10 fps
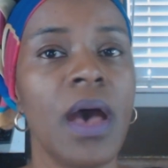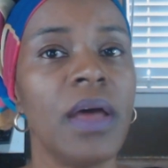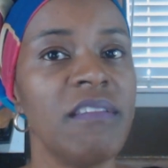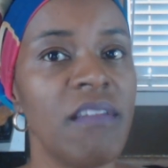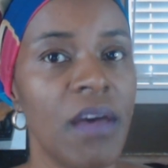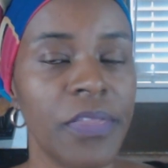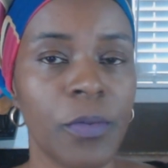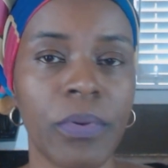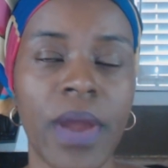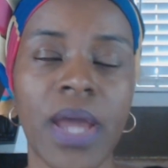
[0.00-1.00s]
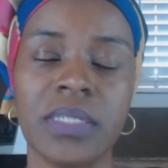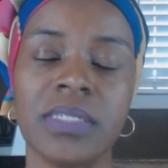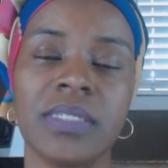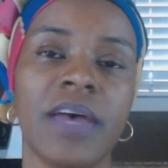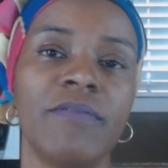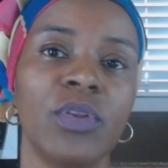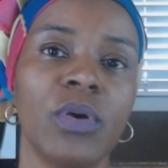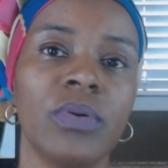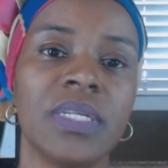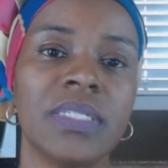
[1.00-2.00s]
Another practice I've
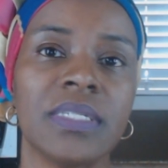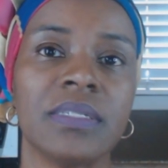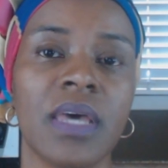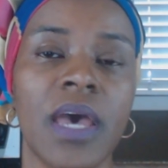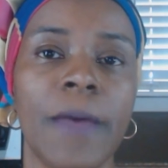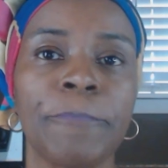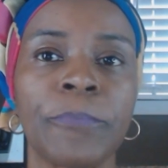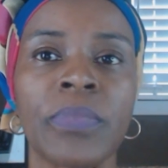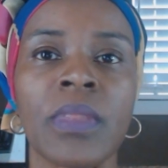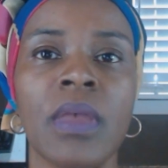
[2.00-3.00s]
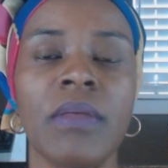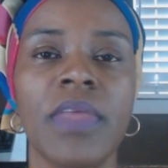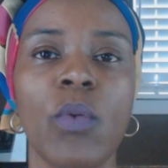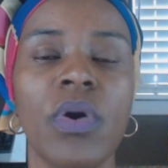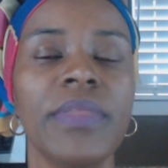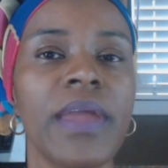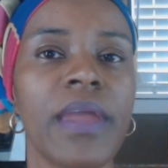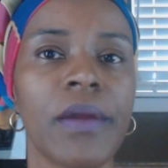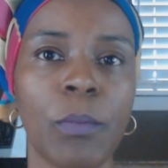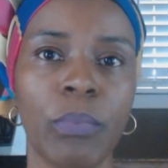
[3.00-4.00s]
noticed is that they wore their
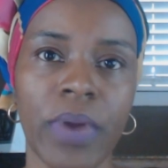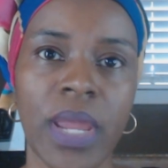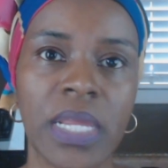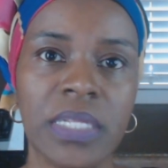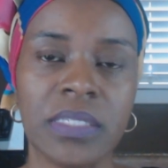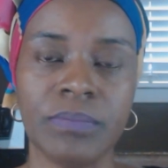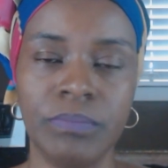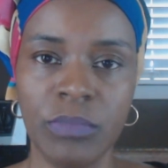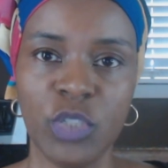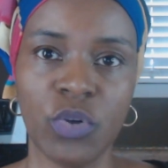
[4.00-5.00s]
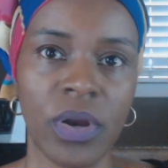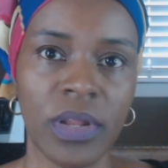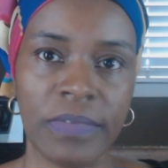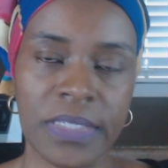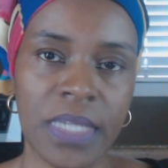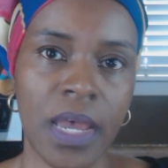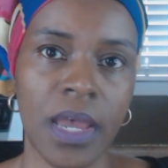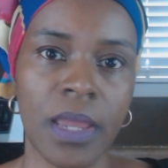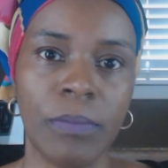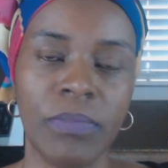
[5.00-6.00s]
hair in braids majority of the
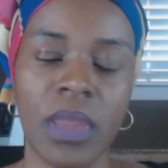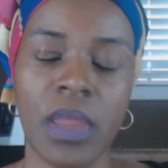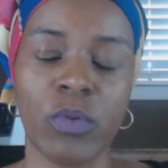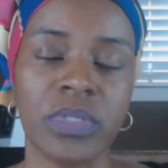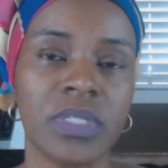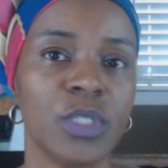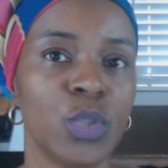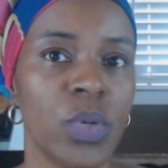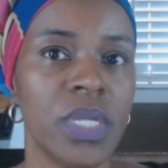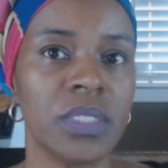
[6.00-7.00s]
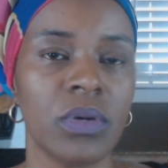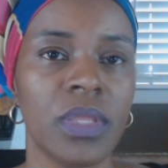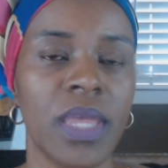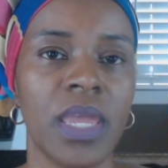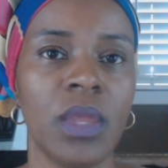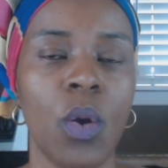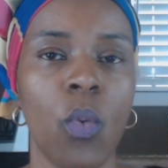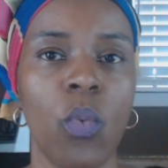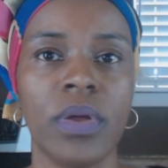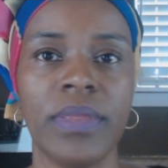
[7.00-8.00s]
time. The hair was in twists, or they
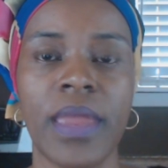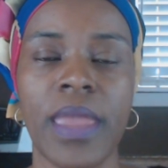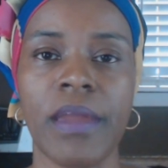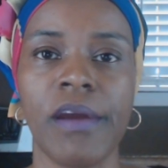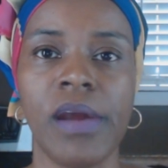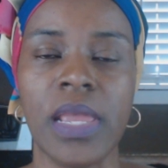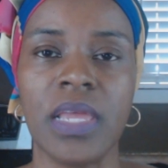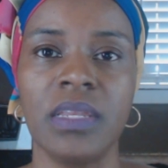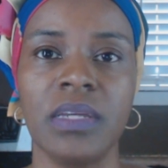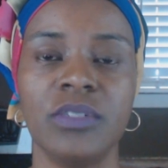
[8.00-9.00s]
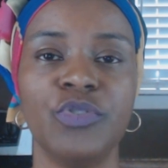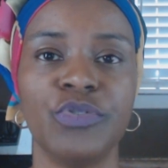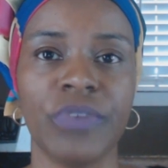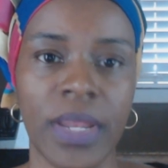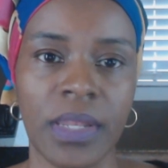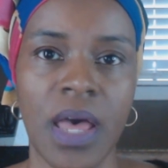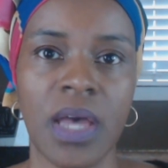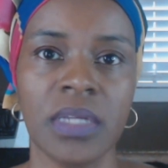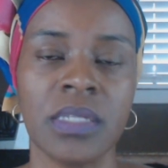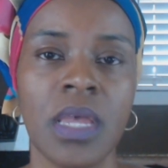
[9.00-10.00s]
wore their hair in
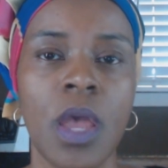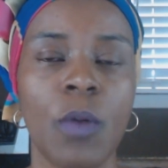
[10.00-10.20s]
dreadlocks.